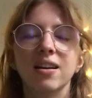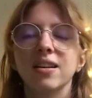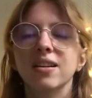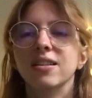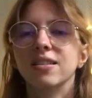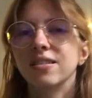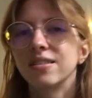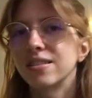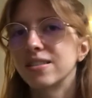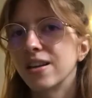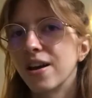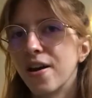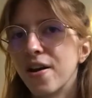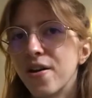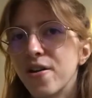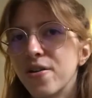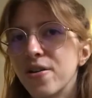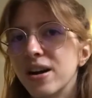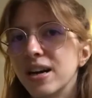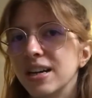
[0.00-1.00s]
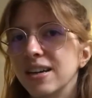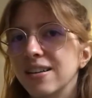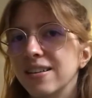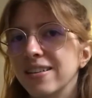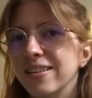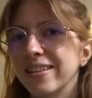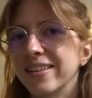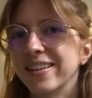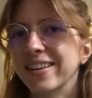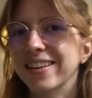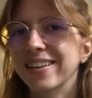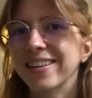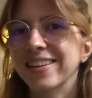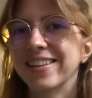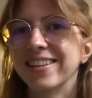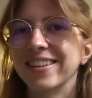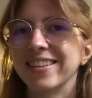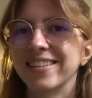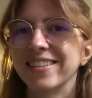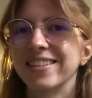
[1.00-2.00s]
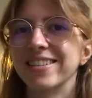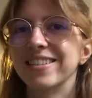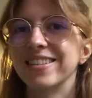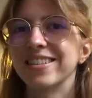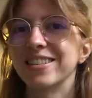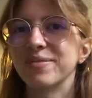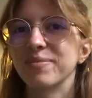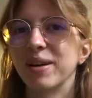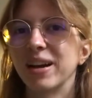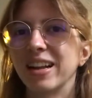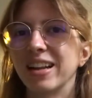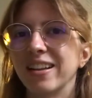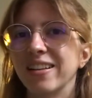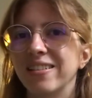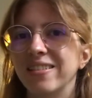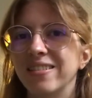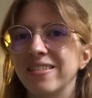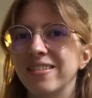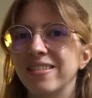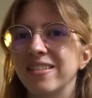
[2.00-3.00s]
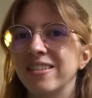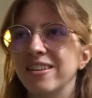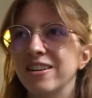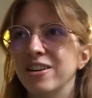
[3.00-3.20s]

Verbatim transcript: So yeah, this is my little